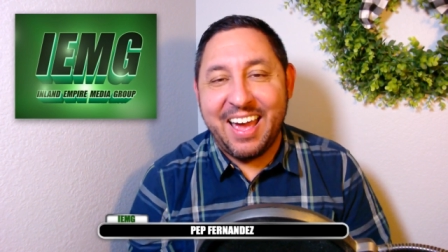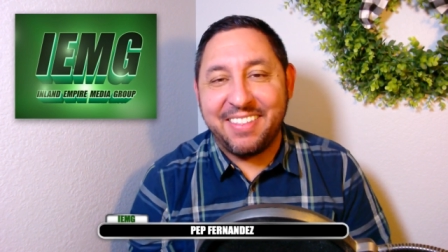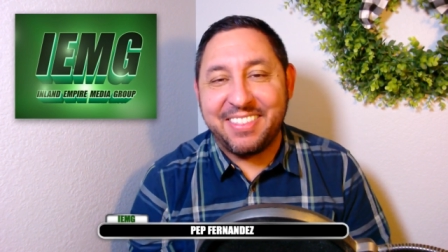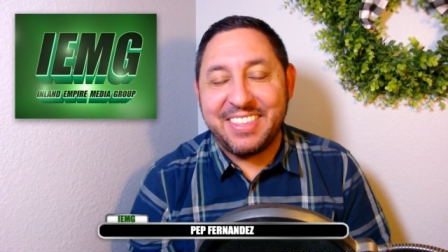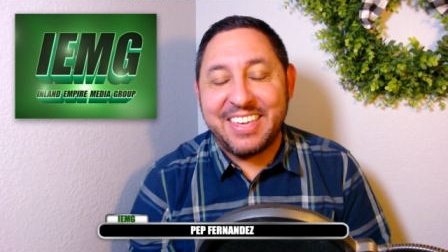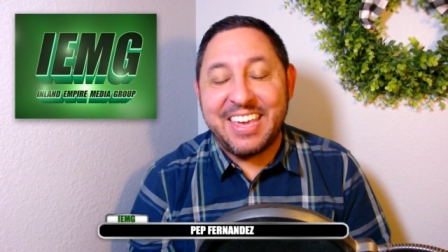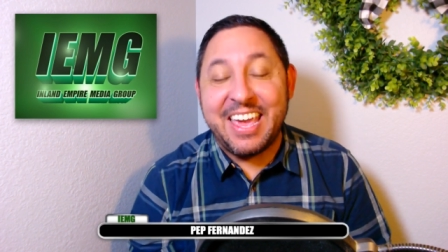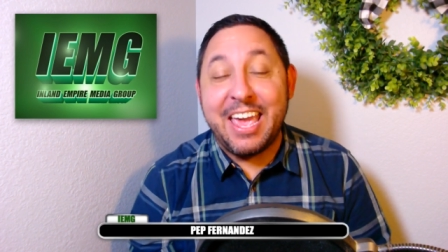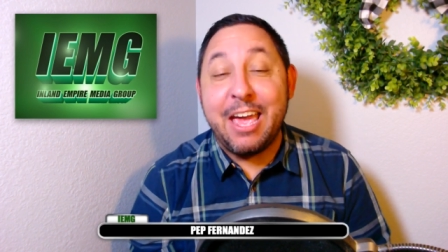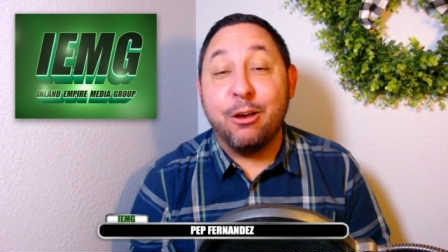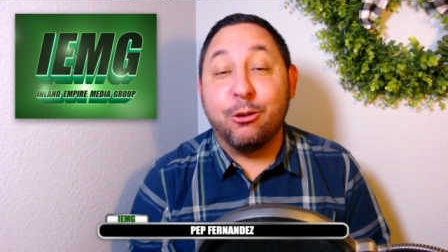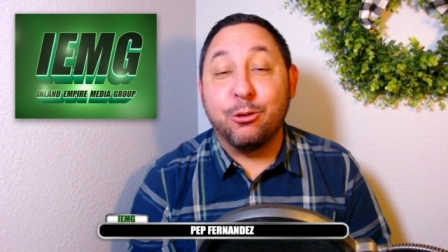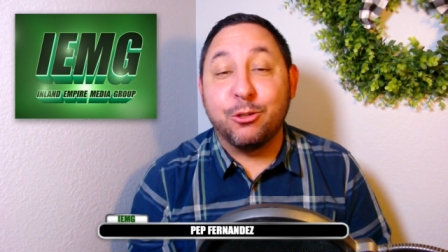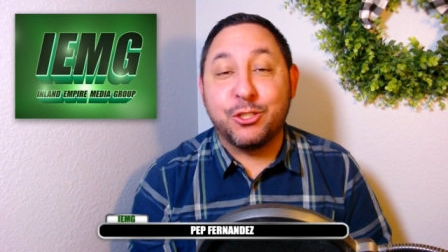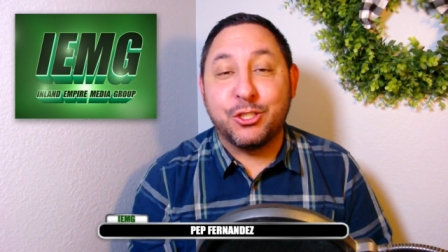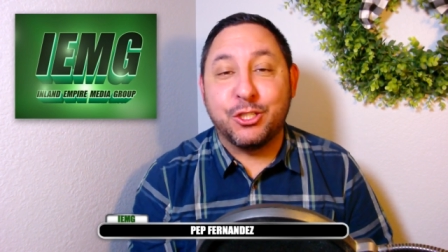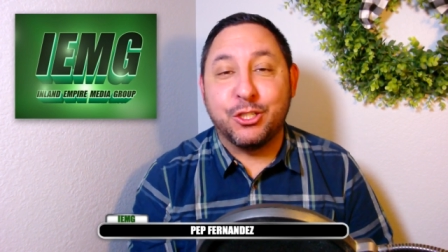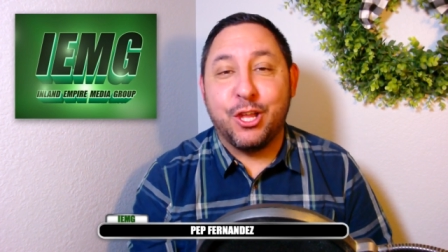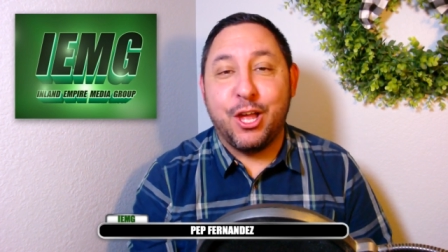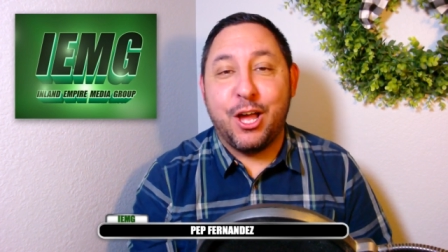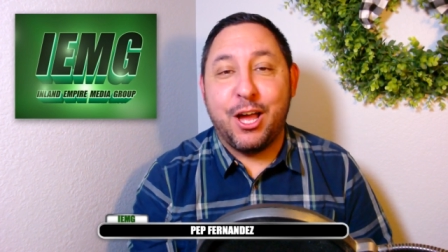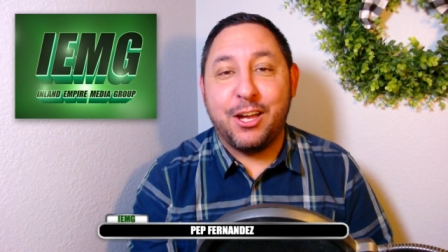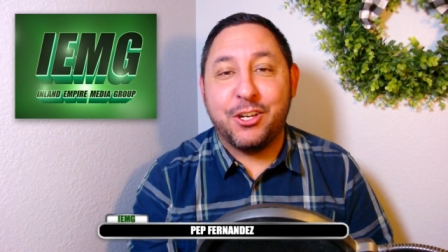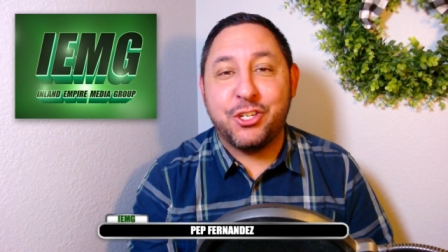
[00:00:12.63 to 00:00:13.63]
at the Elks
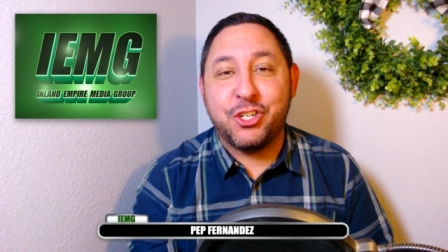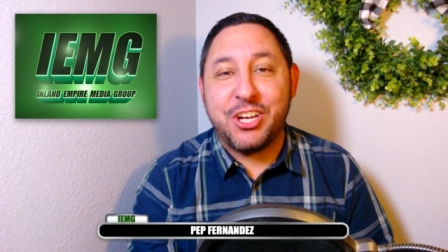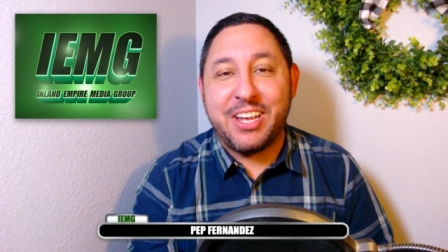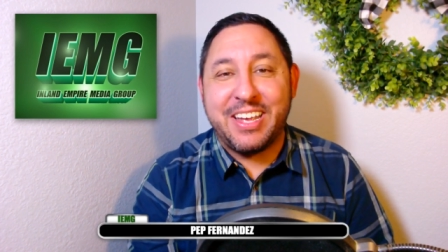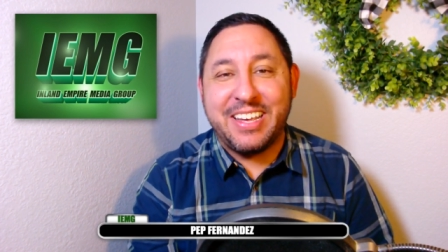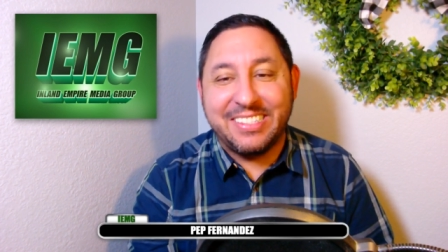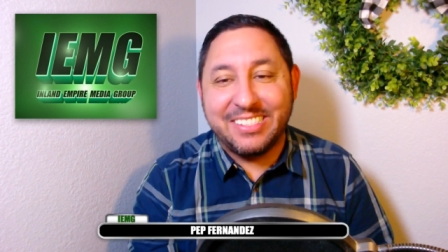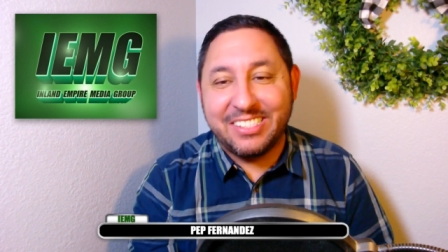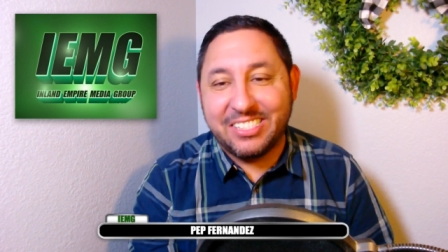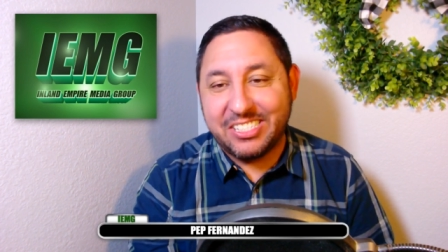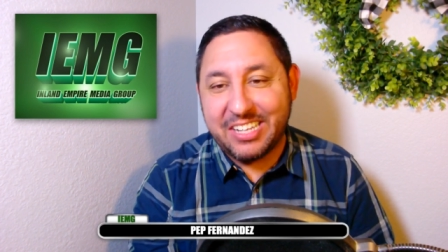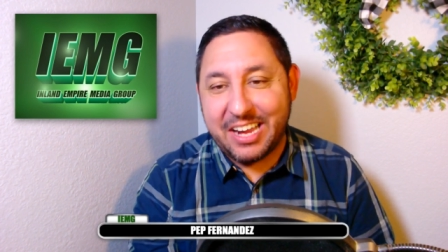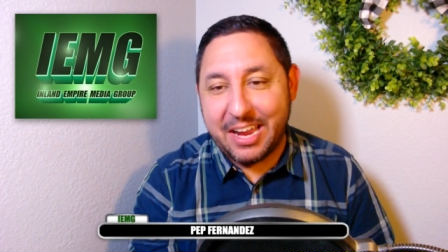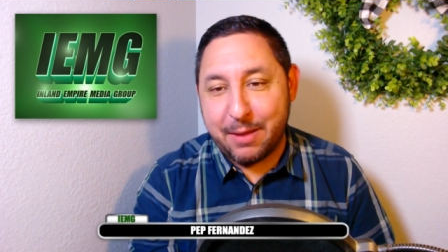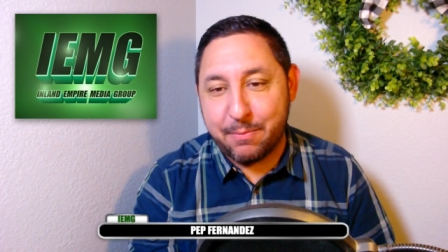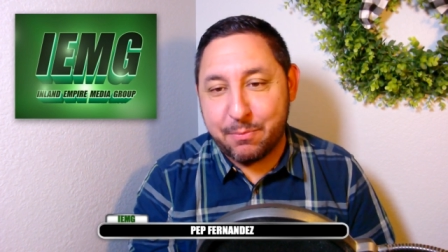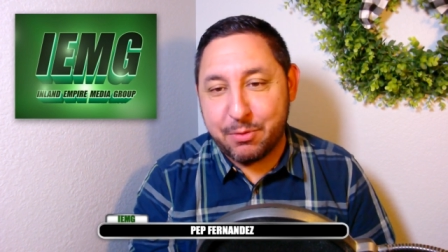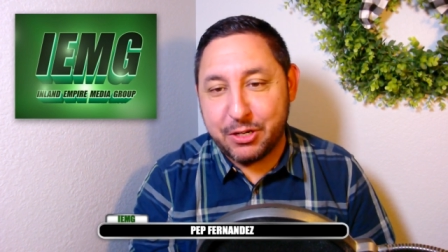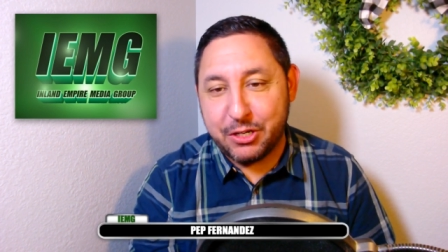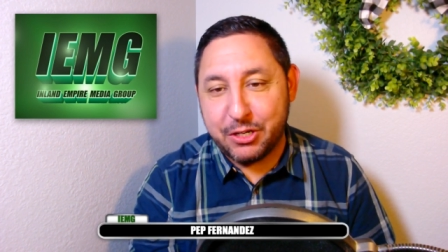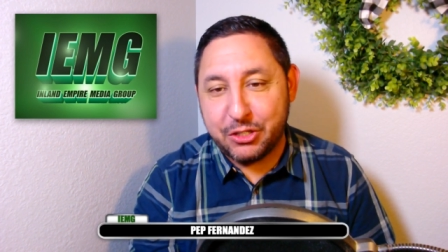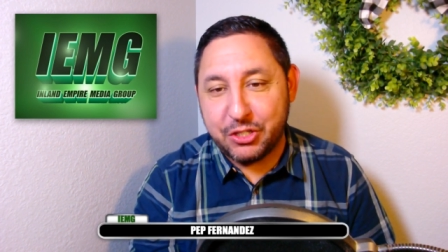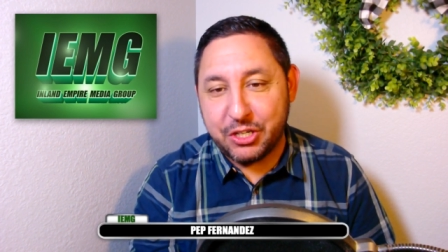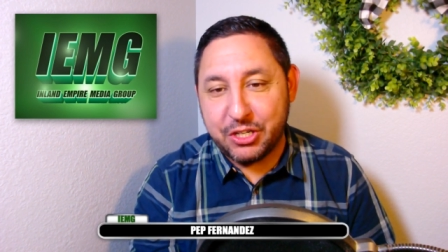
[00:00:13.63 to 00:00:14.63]
Lodge in San
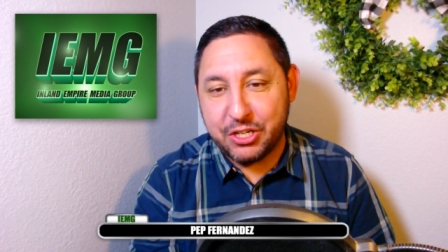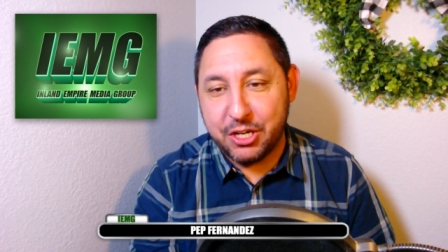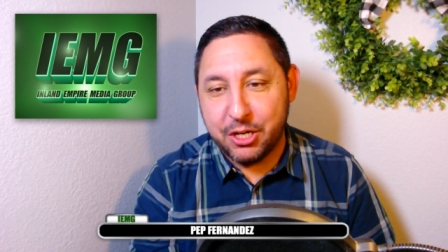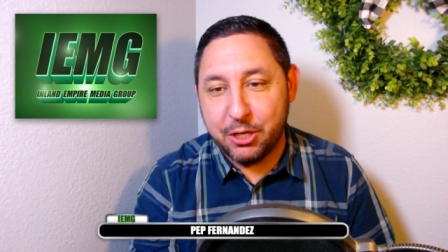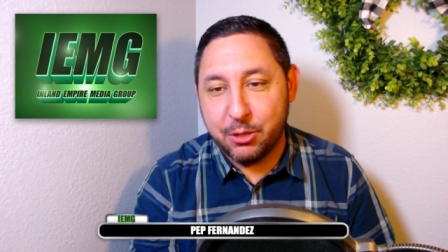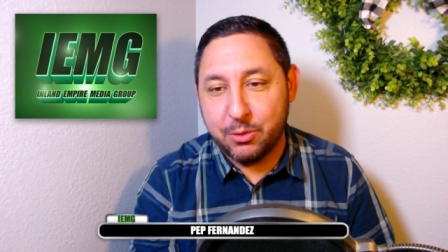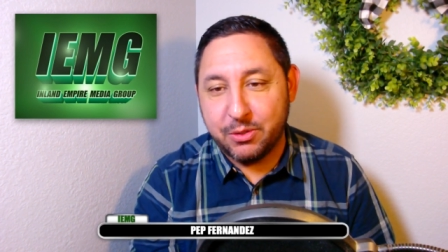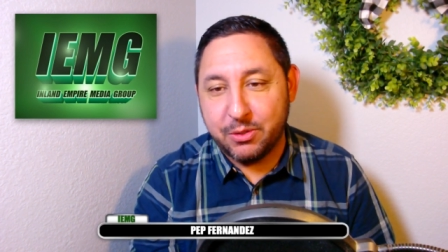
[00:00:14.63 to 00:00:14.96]
Bernardino.